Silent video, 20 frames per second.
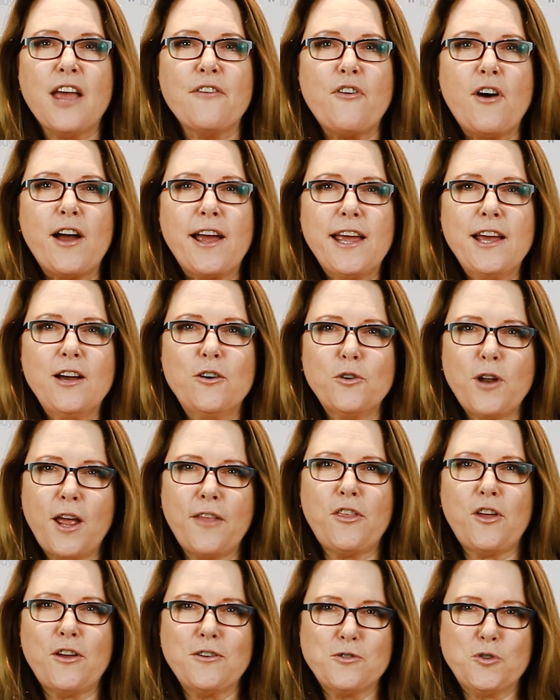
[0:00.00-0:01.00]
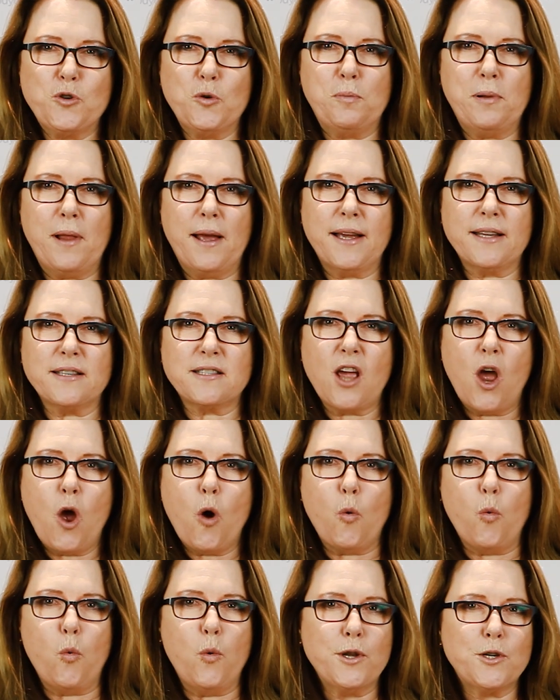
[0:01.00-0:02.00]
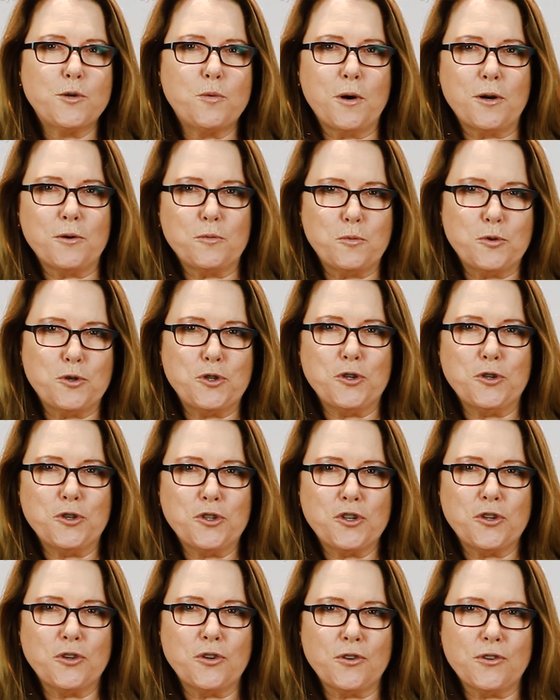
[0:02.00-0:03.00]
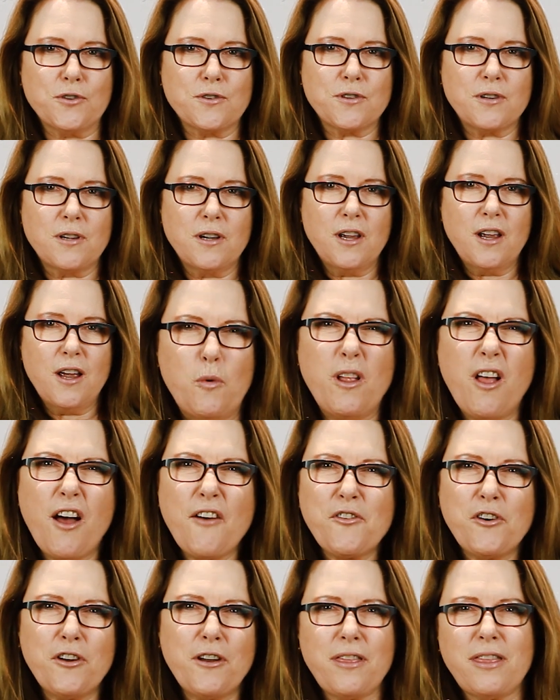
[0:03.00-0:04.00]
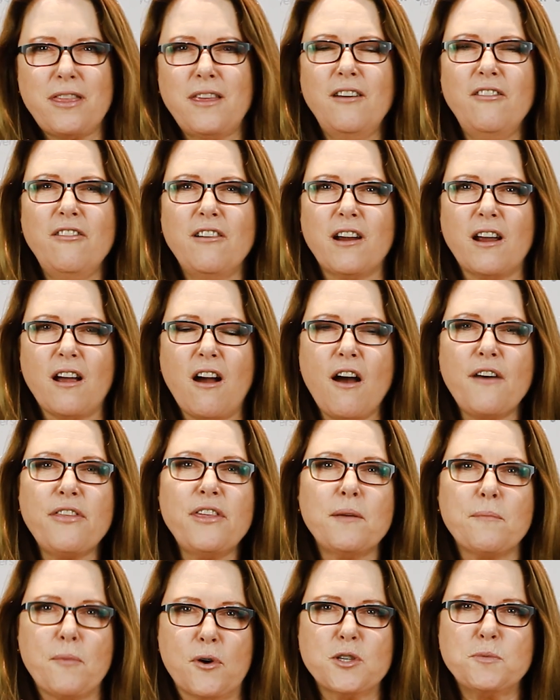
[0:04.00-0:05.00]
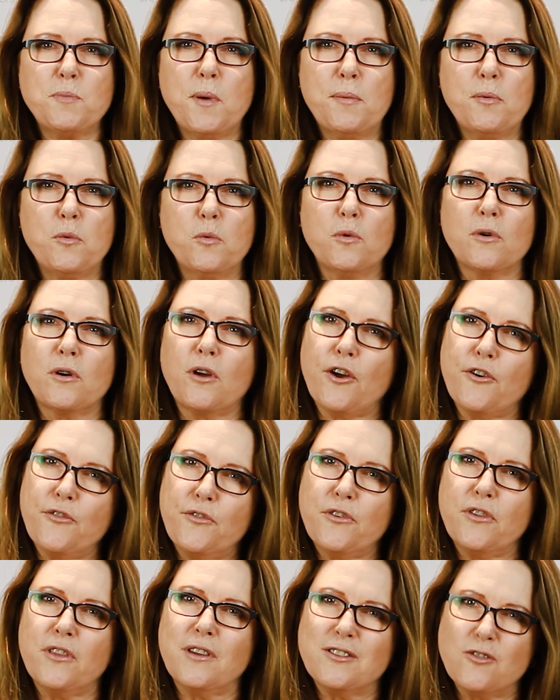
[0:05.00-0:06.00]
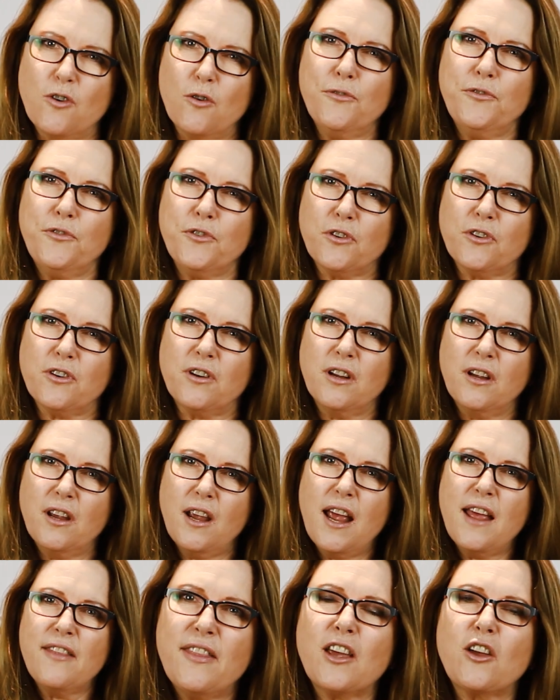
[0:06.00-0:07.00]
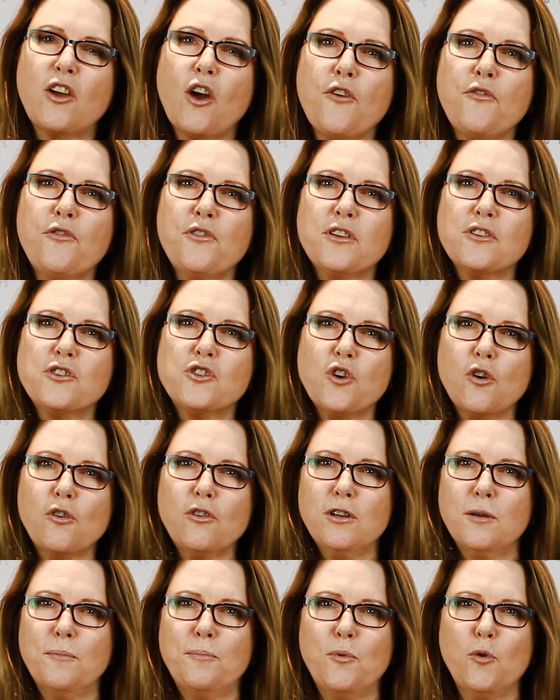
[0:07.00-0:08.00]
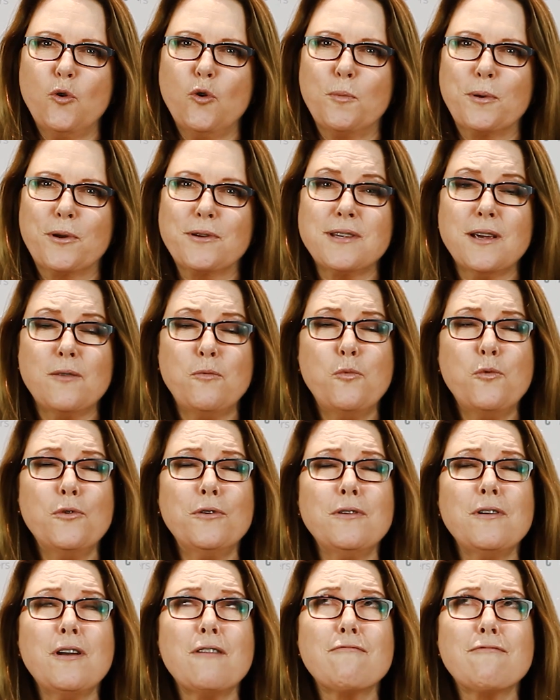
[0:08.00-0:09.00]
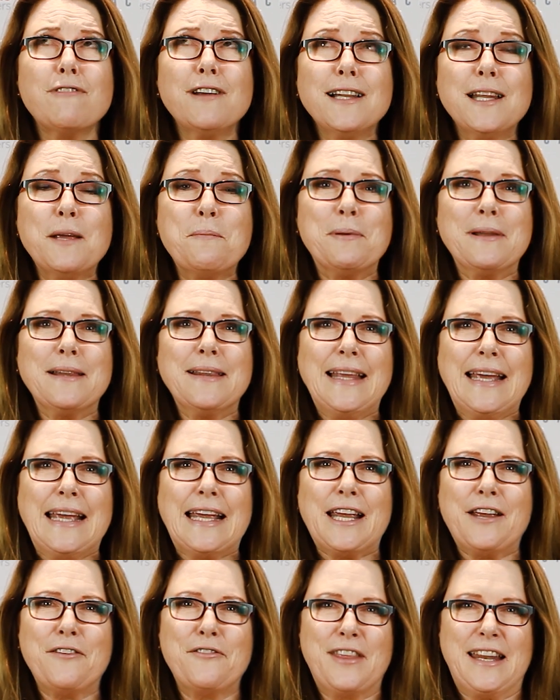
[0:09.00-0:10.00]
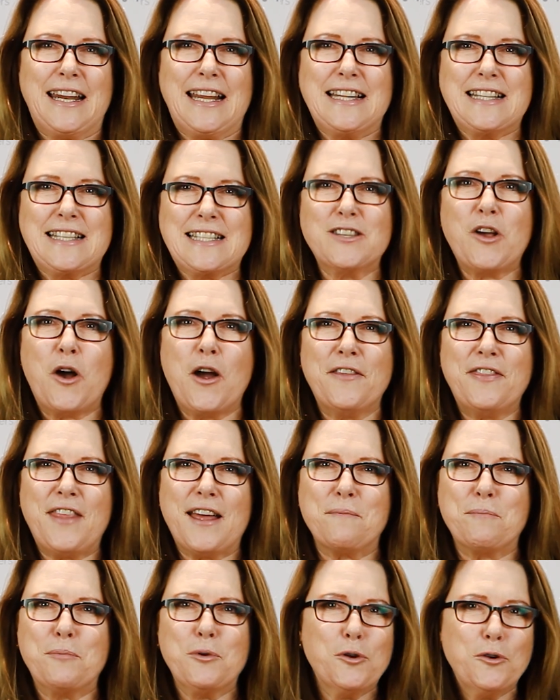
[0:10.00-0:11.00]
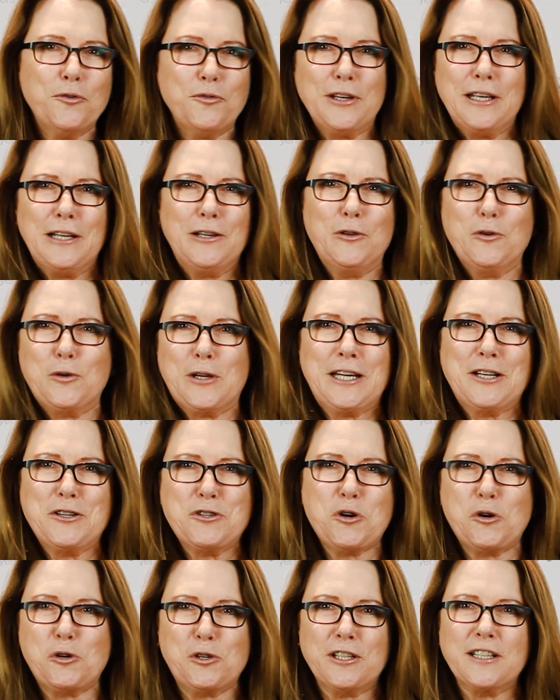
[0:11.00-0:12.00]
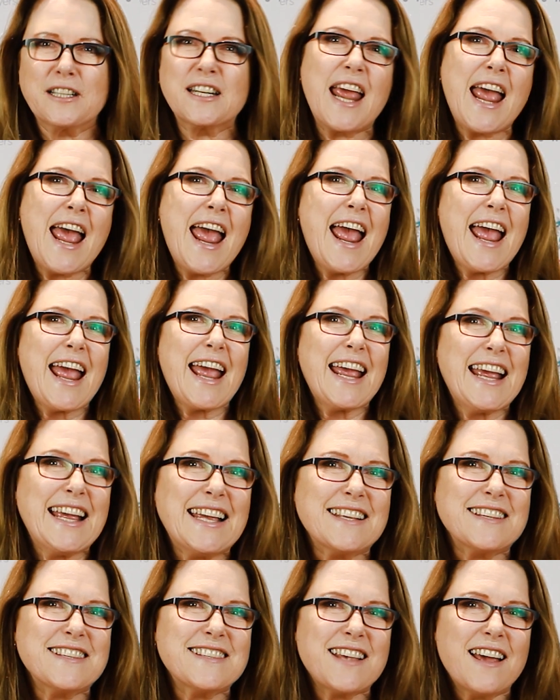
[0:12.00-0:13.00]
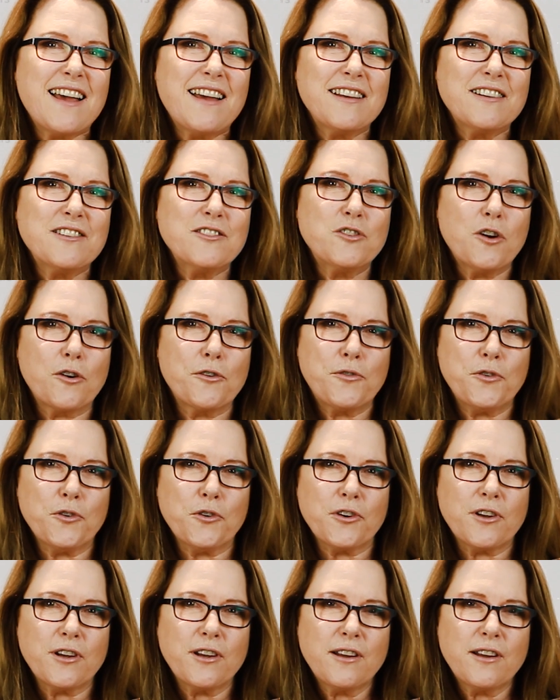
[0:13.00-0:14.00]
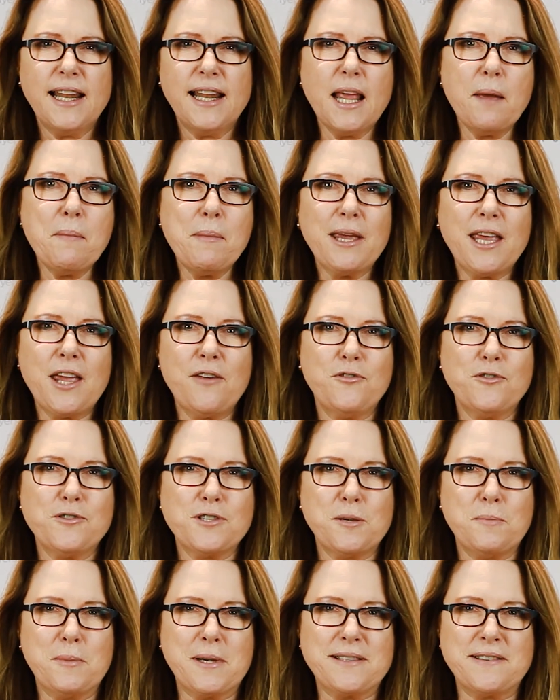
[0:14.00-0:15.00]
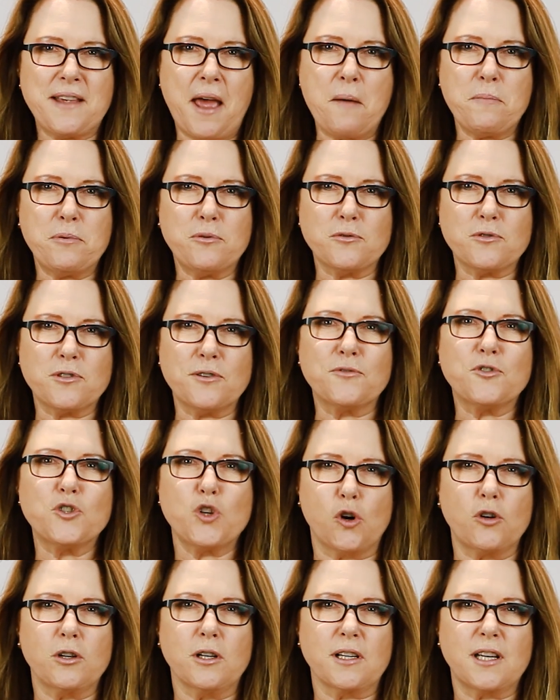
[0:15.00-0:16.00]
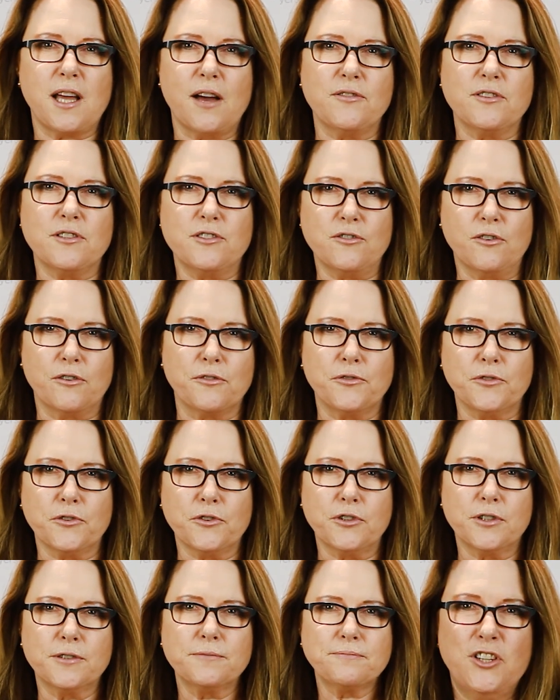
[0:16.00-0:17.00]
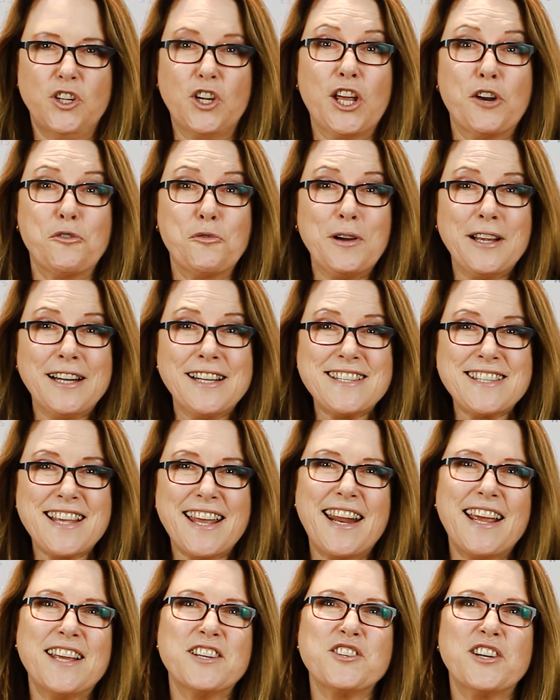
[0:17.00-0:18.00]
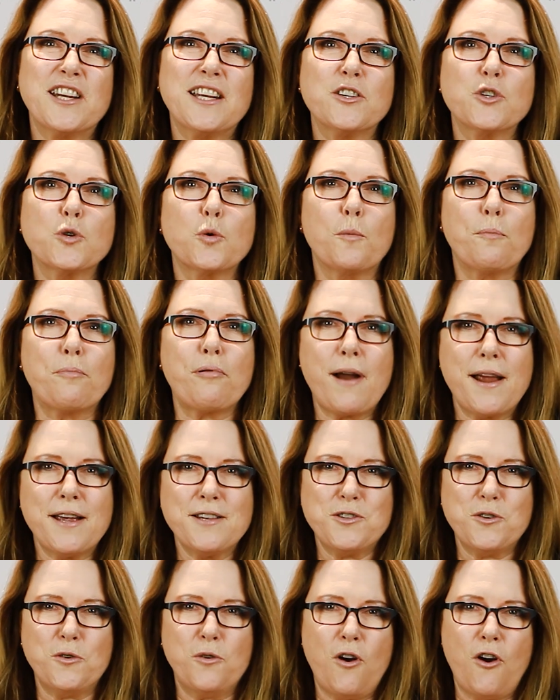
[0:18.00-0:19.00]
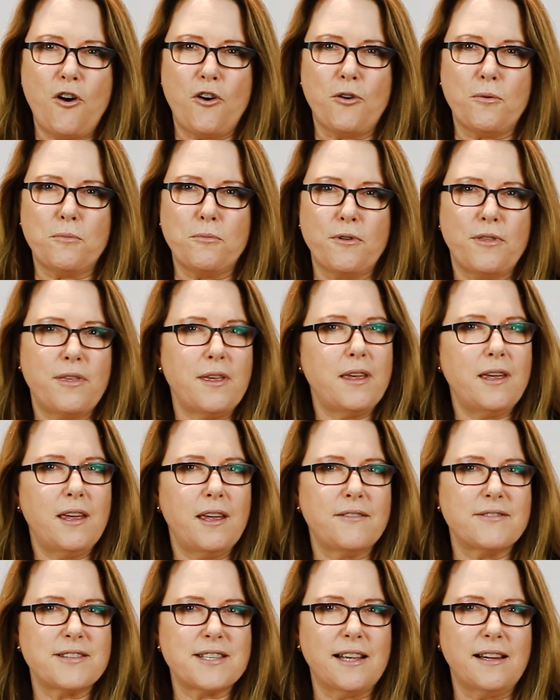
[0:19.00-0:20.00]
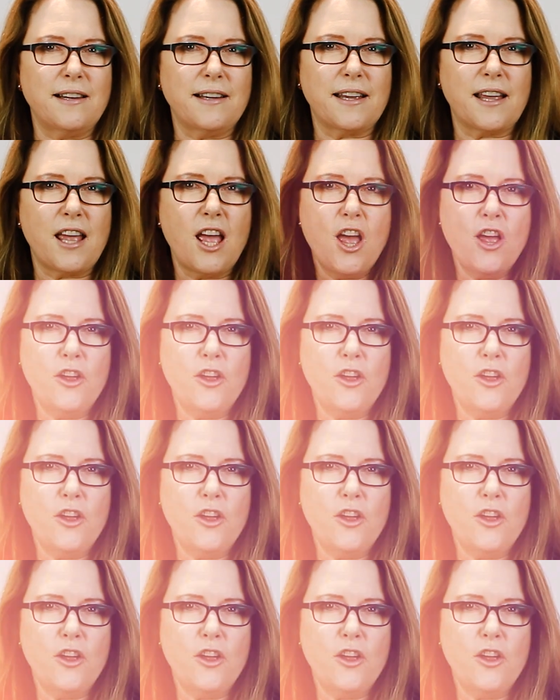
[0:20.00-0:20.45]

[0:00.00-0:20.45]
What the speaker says: If I held out those two plates, which one would you choose? Well, I've got a theory. I think most people will go for the dog food. They go for the chocolate ball because they wouldn't really believe that inside that beautifully looking chocolate is dog food. Let me give you some examples of chocolate covered dog food. You get a real estate agent in to appraise your home. You're thinking of selling.